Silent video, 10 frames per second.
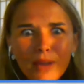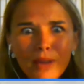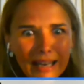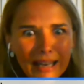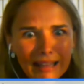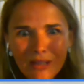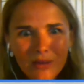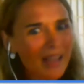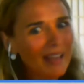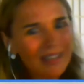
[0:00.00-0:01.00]
anything
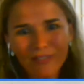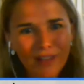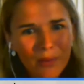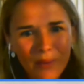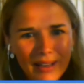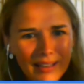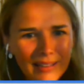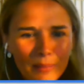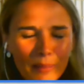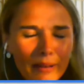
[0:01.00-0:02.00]
you can to find a way to
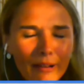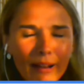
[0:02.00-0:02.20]
get them better.